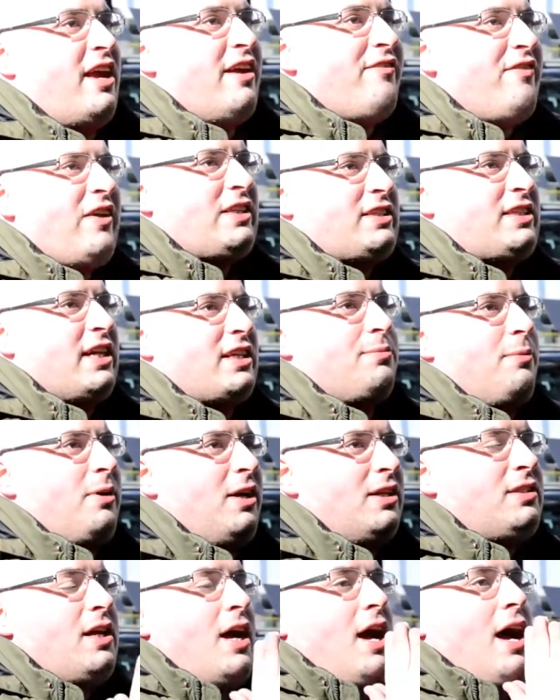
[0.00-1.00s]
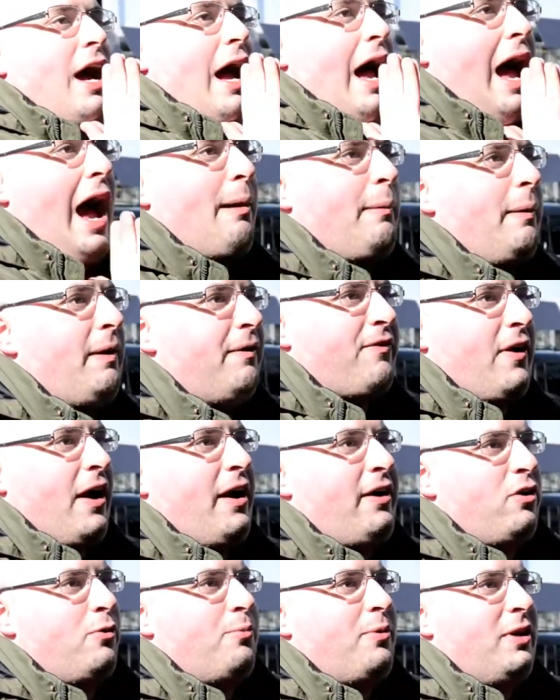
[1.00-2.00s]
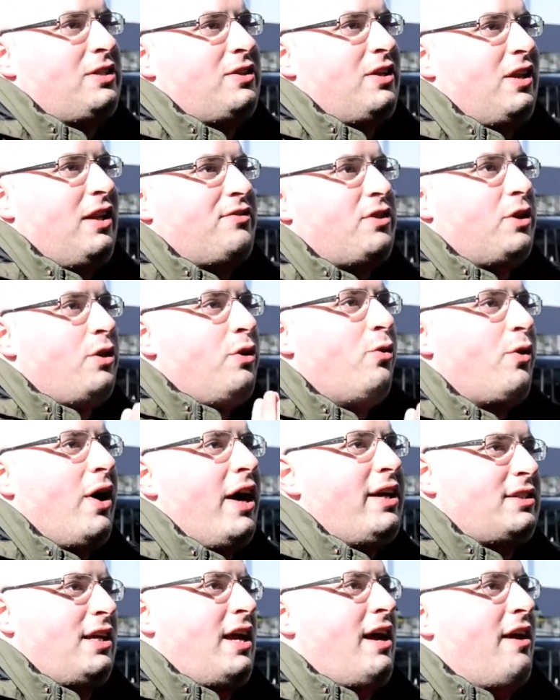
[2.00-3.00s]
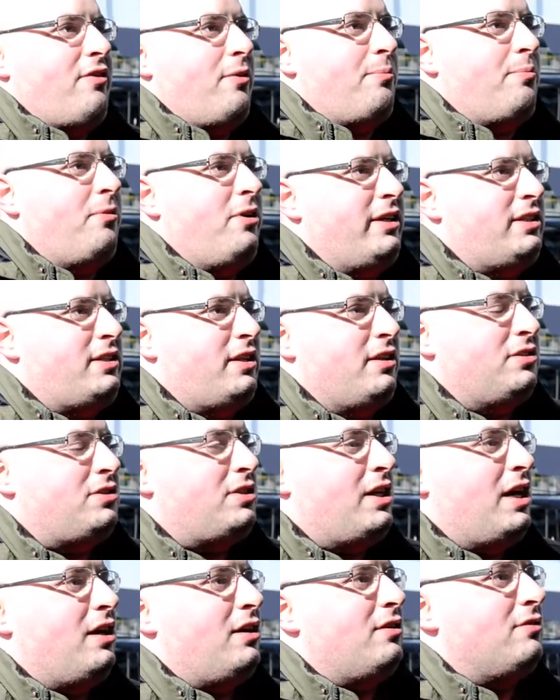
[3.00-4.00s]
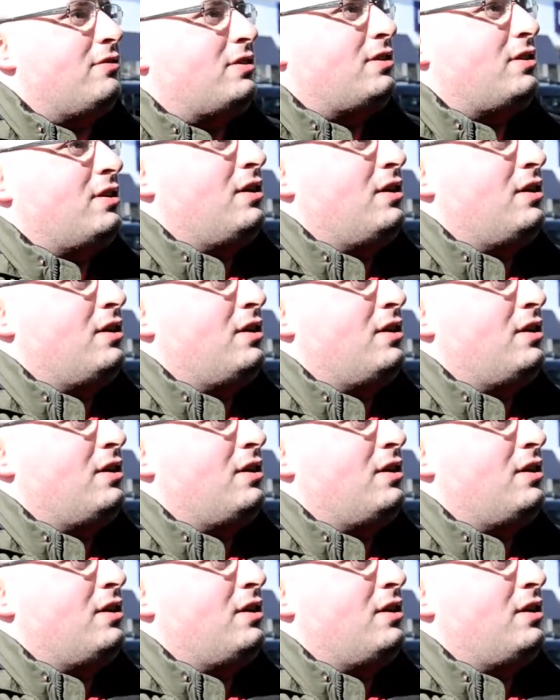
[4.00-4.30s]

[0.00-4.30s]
give me six months. I want to find a new place to live so you guys can have the place to yourselves,